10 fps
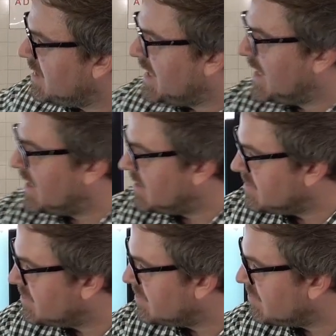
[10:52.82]

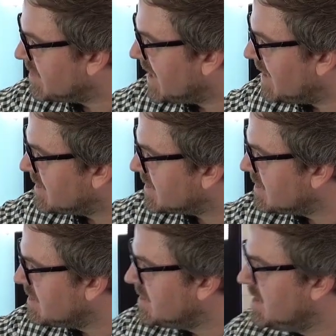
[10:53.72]
and
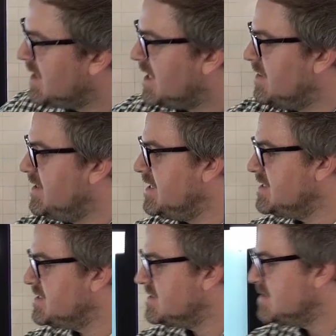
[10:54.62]
reality. And
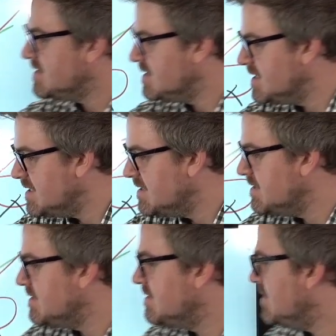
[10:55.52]
this
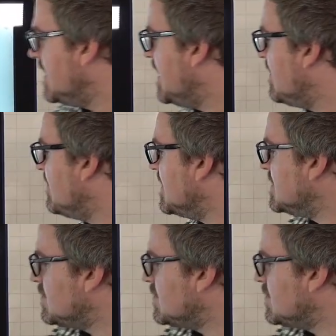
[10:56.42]
area is